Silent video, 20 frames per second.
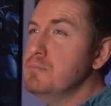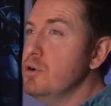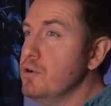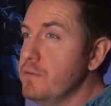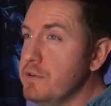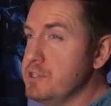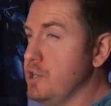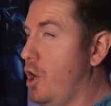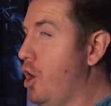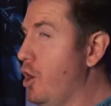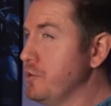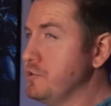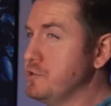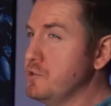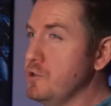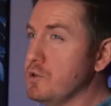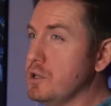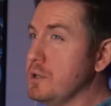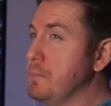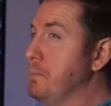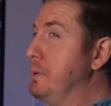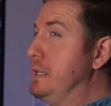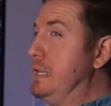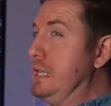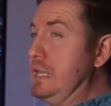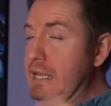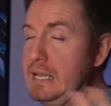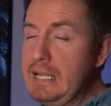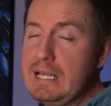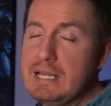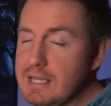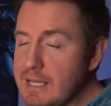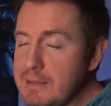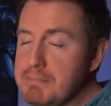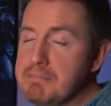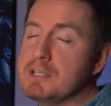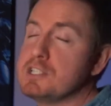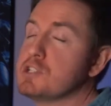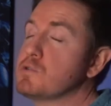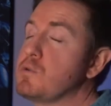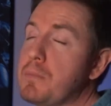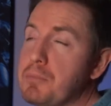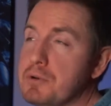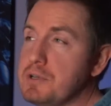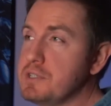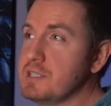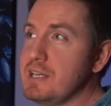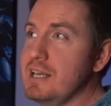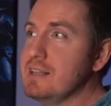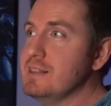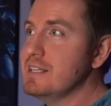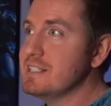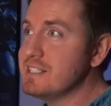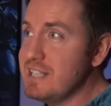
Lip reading: movies also completely misrepresent the